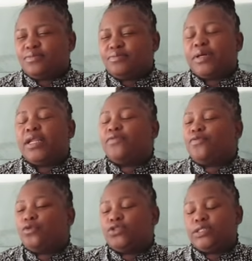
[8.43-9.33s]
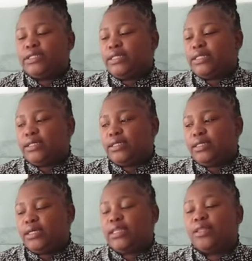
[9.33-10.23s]
But unfortunately,
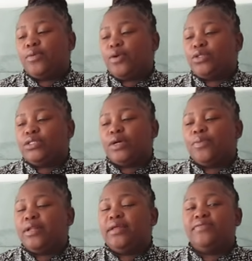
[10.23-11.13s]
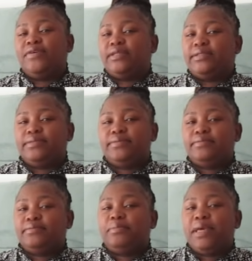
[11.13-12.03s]
in the world that we live in,
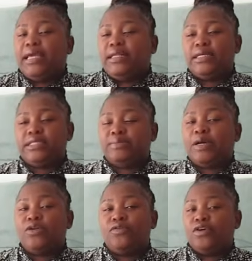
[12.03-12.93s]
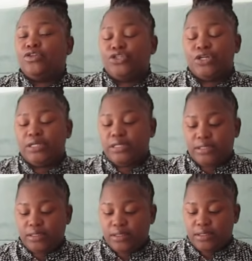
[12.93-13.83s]
pain is part of our
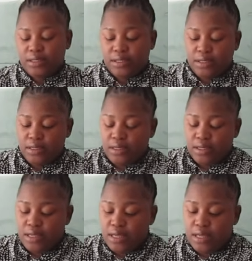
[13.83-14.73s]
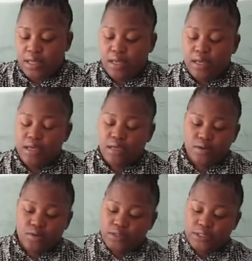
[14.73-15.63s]
journey. Eh,
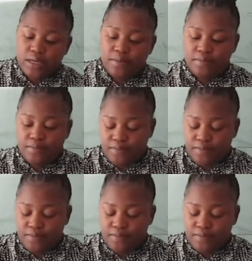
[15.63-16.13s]
Gusem.